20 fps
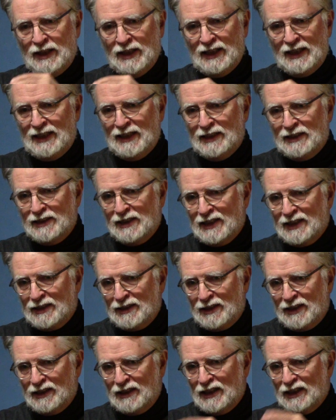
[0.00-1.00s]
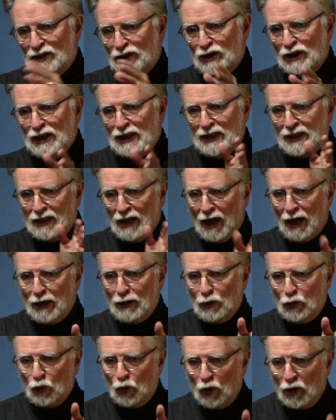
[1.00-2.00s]
He insisted that she
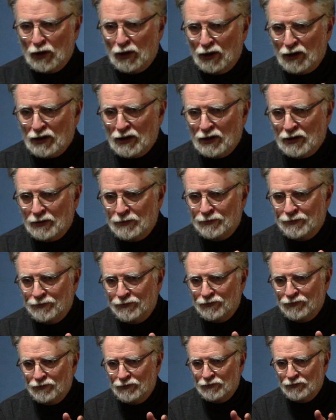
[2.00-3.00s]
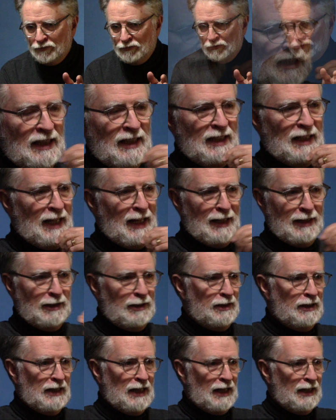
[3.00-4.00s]
not work. He
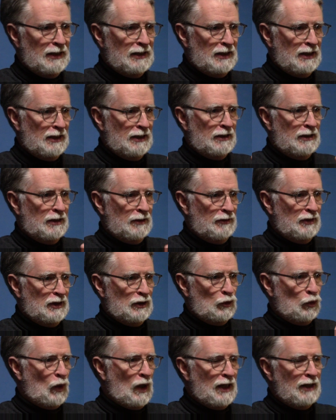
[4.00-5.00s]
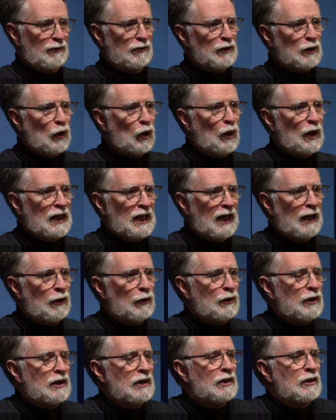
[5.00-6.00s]
hated the idea of his wife going
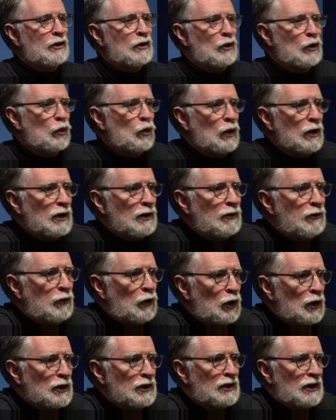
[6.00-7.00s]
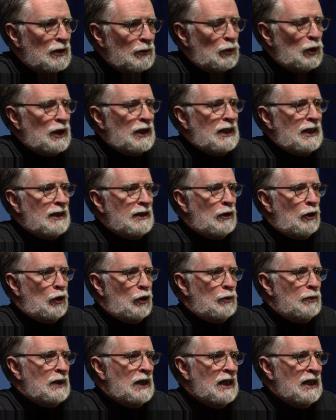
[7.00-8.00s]
out into the workforce and bringing
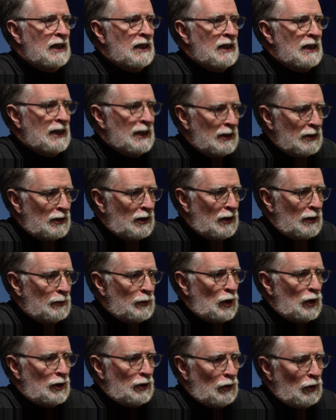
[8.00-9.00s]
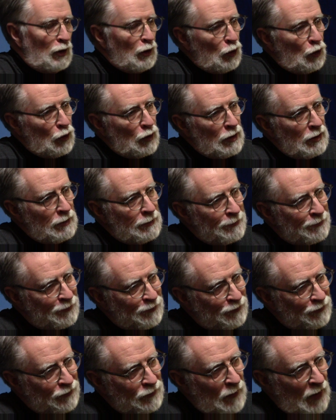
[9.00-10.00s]
home income on her own.
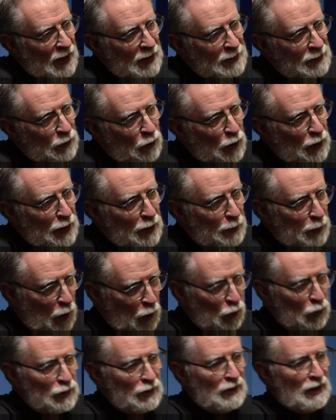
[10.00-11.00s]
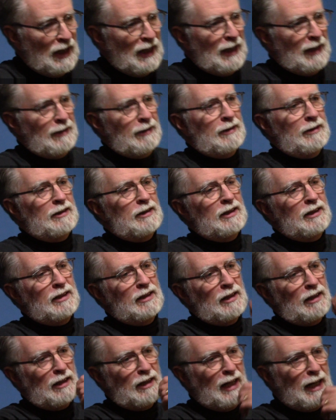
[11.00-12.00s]
So he opposed that,
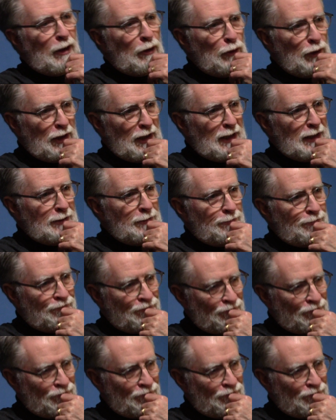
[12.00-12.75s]
didn't allow that.